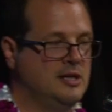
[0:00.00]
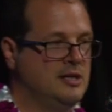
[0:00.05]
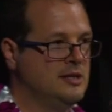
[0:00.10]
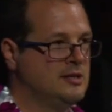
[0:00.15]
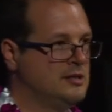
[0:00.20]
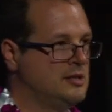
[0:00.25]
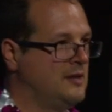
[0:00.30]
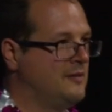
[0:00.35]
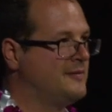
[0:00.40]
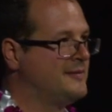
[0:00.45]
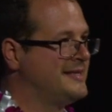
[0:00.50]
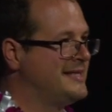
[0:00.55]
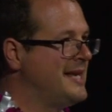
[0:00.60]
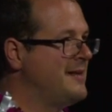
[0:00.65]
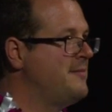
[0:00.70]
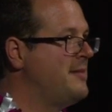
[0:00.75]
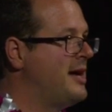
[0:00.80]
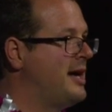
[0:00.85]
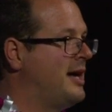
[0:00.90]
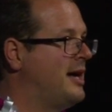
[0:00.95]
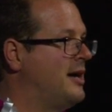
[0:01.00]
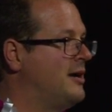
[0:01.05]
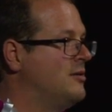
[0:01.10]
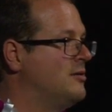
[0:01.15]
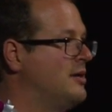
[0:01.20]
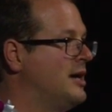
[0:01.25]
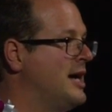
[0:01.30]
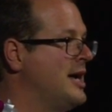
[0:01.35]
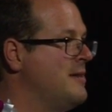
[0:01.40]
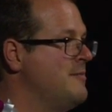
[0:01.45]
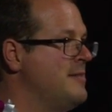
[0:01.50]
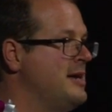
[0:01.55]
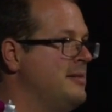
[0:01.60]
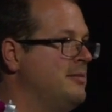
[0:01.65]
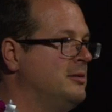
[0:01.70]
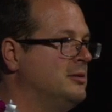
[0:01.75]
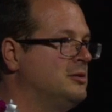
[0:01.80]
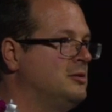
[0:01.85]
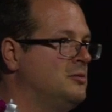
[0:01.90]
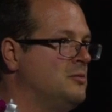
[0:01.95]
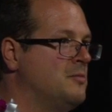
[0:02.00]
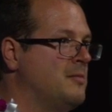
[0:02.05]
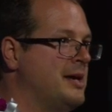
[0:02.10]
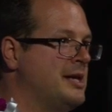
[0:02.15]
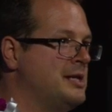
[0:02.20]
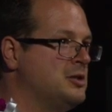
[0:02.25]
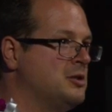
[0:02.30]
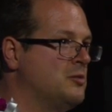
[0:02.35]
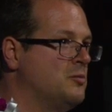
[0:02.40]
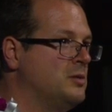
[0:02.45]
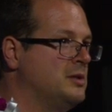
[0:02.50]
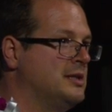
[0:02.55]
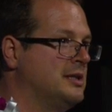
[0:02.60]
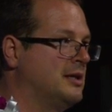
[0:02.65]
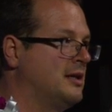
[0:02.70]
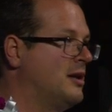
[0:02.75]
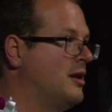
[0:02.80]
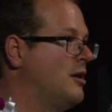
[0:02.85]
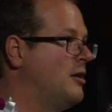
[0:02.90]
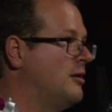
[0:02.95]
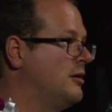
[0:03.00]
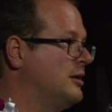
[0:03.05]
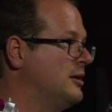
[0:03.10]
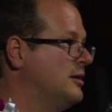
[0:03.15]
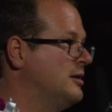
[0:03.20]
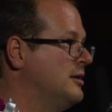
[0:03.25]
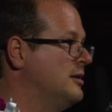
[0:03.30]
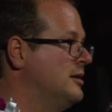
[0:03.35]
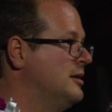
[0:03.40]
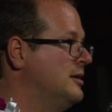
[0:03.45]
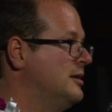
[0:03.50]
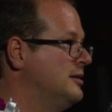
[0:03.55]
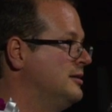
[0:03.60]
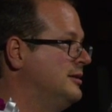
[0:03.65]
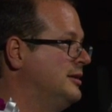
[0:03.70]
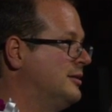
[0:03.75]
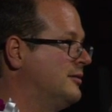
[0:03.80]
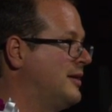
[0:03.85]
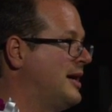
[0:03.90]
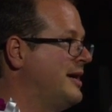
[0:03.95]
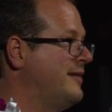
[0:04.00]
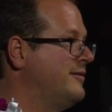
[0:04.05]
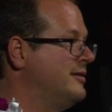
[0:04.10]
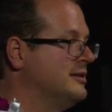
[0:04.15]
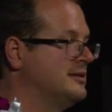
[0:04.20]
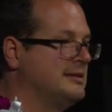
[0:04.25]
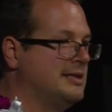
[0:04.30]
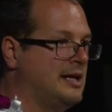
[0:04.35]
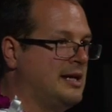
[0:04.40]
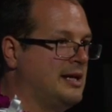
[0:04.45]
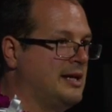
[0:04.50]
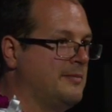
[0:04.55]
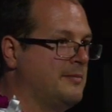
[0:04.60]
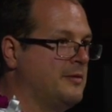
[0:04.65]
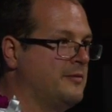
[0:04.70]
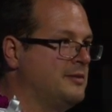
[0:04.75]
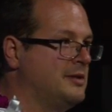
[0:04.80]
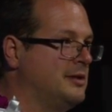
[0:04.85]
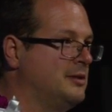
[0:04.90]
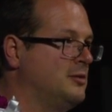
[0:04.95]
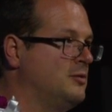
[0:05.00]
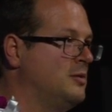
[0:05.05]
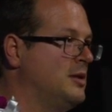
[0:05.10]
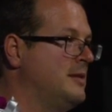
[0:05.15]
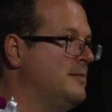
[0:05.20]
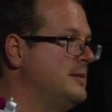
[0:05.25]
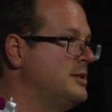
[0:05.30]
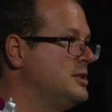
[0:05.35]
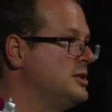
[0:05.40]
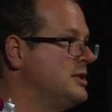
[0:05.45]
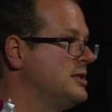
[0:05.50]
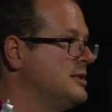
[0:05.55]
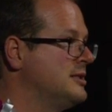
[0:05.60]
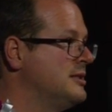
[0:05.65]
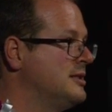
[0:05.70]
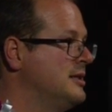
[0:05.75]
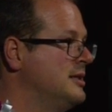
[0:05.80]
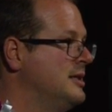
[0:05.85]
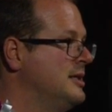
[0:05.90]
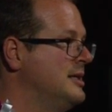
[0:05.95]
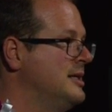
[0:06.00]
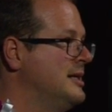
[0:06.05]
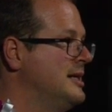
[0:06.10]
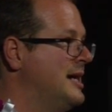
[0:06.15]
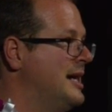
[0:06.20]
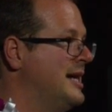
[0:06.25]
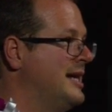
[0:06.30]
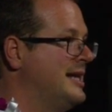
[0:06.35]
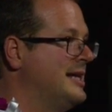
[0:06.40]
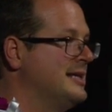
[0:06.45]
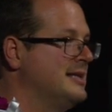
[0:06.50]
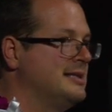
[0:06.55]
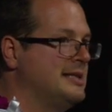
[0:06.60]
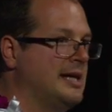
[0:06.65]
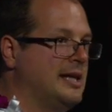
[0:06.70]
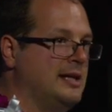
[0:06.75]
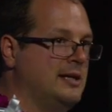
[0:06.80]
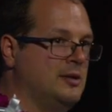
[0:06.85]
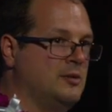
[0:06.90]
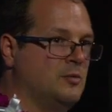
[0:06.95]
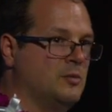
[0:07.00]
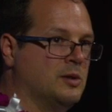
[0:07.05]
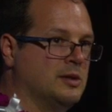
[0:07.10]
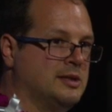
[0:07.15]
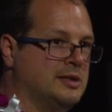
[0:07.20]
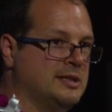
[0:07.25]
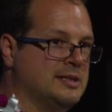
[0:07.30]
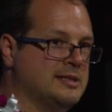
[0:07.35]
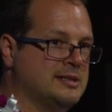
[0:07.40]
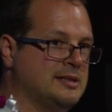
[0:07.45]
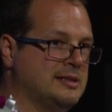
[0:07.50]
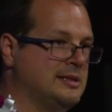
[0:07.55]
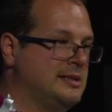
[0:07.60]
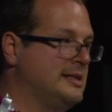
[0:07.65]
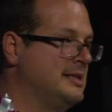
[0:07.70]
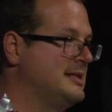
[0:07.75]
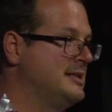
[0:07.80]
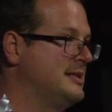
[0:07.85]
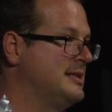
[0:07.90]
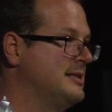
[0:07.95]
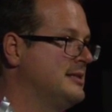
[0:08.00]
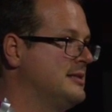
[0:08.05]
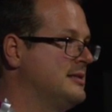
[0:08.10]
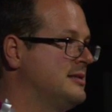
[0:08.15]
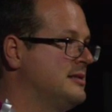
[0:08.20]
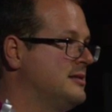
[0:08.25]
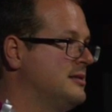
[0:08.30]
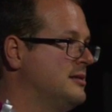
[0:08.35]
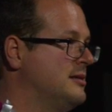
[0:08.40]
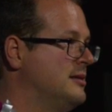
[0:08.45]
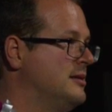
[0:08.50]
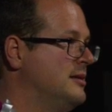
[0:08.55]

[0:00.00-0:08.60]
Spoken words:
So if somehow I'm able to measure with the clock the arrival time of the two images, I can tell you what is the distance